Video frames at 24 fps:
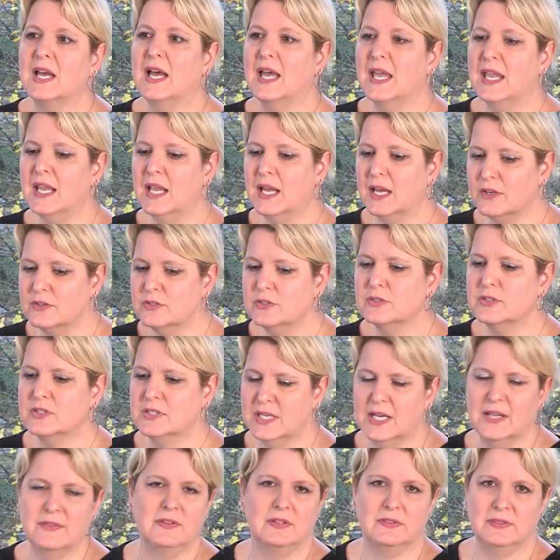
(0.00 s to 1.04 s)
I
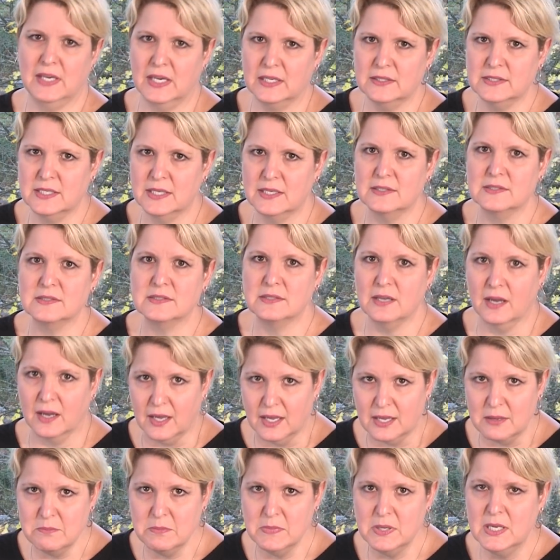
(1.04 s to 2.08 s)
understand that takes
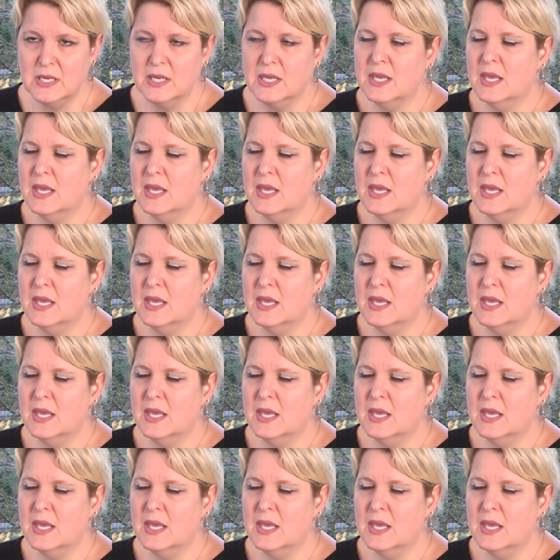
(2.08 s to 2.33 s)
time.